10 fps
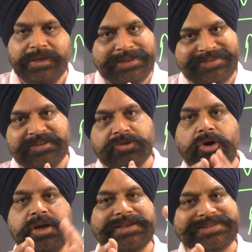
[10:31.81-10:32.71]
This is
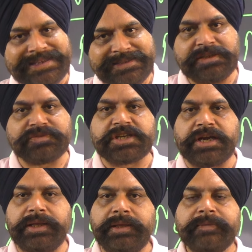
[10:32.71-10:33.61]
called extensive
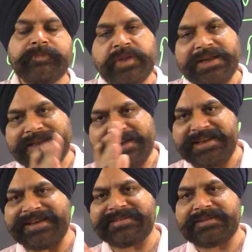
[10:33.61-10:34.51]
study. And then
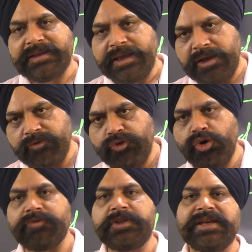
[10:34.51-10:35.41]
yes, in
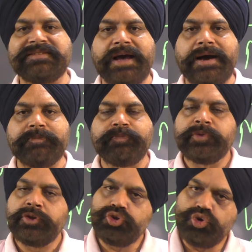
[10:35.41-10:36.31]
view of the exam,
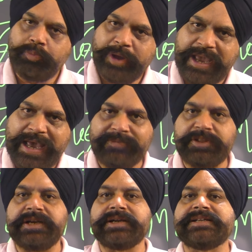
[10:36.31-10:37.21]
you may have
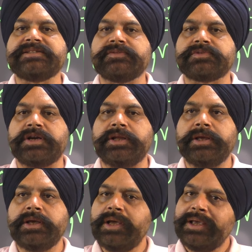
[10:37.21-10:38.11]
the intensive study.
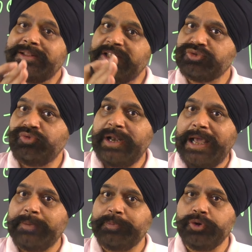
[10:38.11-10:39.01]
This will
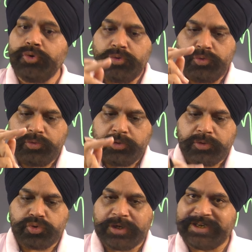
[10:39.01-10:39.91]
help you
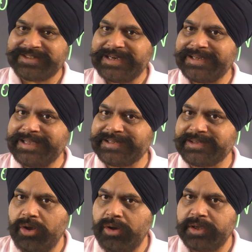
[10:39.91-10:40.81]
to understand that
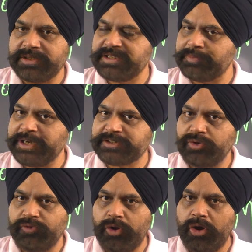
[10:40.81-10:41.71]
law, subjects
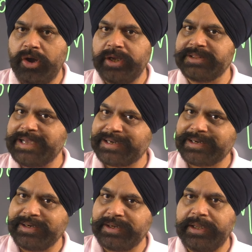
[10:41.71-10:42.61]
of law in that
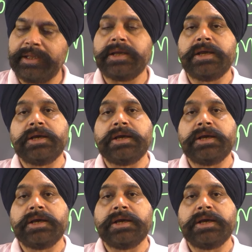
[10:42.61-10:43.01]
country.